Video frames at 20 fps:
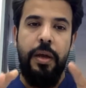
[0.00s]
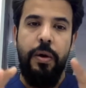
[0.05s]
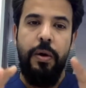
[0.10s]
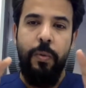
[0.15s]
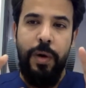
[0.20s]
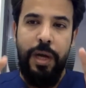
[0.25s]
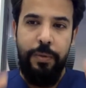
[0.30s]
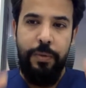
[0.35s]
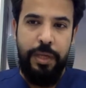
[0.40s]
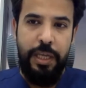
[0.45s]

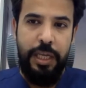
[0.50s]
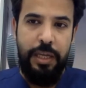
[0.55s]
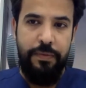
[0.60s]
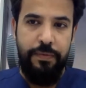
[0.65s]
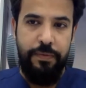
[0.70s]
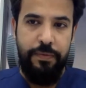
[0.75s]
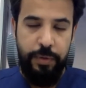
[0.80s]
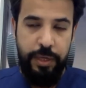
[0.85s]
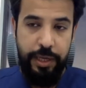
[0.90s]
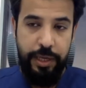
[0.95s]
Why we
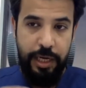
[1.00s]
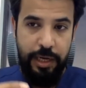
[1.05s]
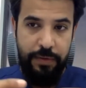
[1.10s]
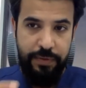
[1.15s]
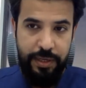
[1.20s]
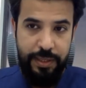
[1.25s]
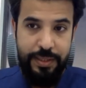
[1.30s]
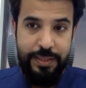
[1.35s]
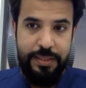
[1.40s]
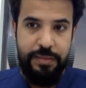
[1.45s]
are
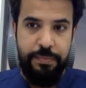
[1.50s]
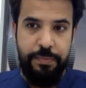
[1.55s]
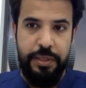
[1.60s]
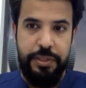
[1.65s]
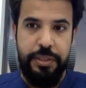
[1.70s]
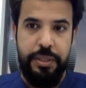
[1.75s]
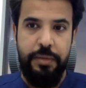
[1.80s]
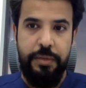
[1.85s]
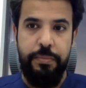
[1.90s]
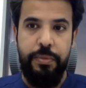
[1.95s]
having this
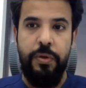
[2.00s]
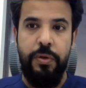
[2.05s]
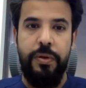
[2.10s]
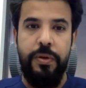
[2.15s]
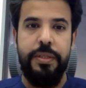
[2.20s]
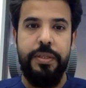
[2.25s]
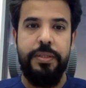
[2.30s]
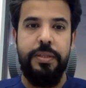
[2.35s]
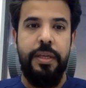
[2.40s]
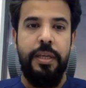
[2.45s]
pressure?
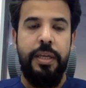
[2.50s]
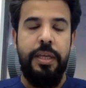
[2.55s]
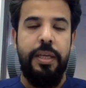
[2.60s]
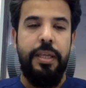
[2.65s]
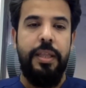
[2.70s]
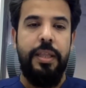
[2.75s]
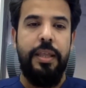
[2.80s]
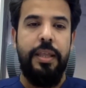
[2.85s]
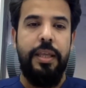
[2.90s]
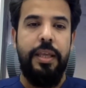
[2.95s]
Because
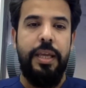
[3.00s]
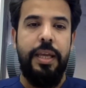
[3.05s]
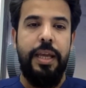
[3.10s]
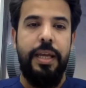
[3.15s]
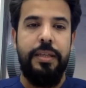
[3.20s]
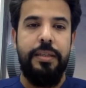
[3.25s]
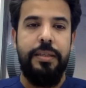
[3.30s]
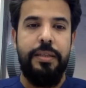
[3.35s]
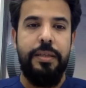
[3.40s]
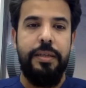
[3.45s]
the
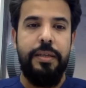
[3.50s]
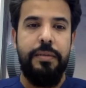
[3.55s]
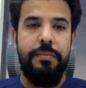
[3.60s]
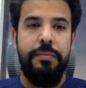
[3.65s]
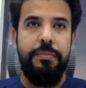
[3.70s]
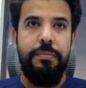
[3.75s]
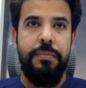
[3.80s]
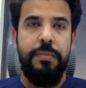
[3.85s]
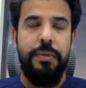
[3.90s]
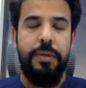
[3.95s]

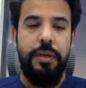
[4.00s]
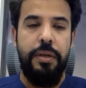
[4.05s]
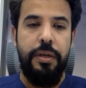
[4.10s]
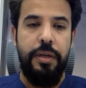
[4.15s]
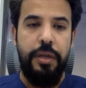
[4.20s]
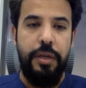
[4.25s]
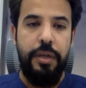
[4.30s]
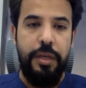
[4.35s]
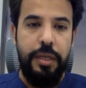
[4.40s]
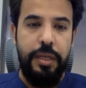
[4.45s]
antrum,
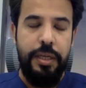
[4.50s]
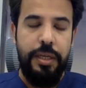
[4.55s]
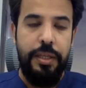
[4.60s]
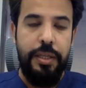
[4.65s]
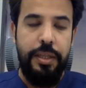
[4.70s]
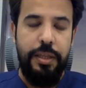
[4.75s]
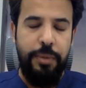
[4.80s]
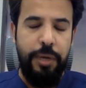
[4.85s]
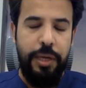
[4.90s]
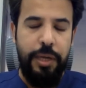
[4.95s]

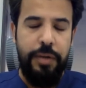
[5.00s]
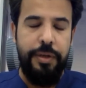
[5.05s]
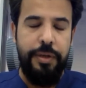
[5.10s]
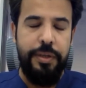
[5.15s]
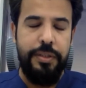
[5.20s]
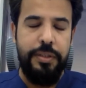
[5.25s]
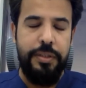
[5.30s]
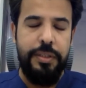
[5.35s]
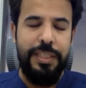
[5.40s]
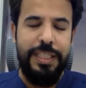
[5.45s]
the
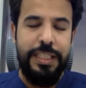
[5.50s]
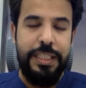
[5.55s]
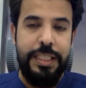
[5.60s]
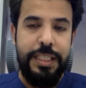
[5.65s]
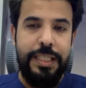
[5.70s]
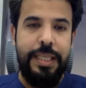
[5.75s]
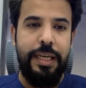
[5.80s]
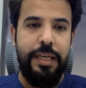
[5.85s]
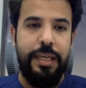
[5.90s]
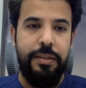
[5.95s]
pylorus is
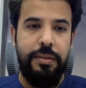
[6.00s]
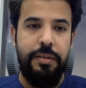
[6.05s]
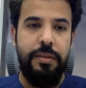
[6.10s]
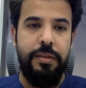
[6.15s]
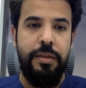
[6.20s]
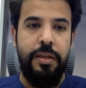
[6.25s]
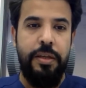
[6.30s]
intact.